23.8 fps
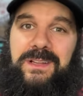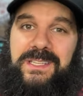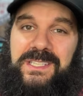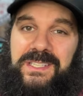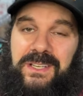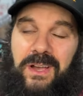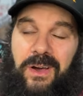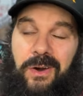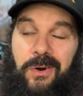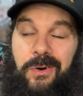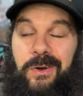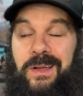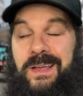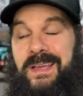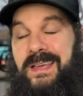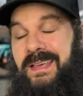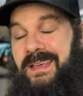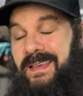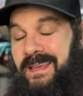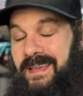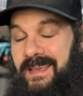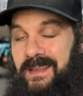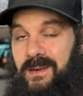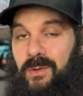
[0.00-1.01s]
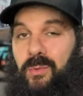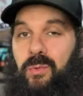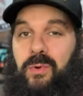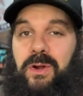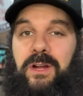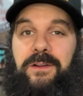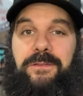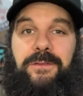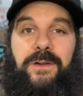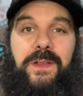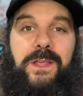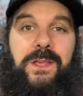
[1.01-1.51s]
So it'll
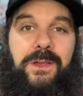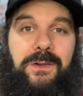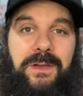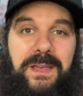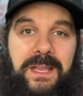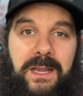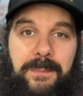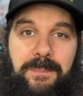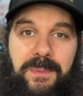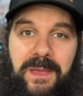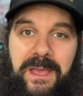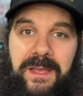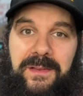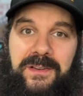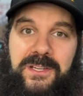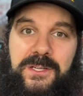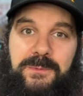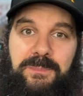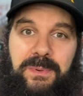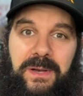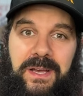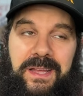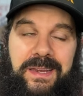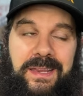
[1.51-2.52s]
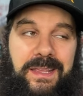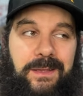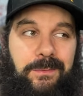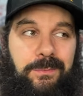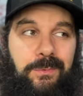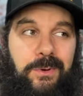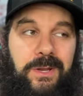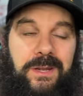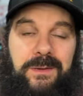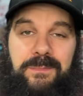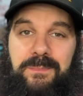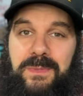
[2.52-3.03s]
work for you in a pinch, but it
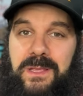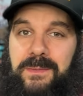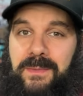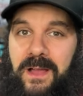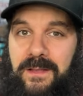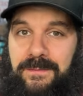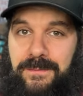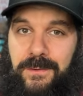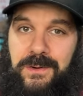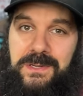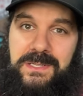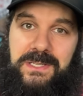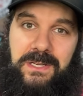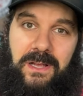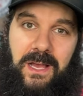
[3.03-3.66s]
wouldn't be my first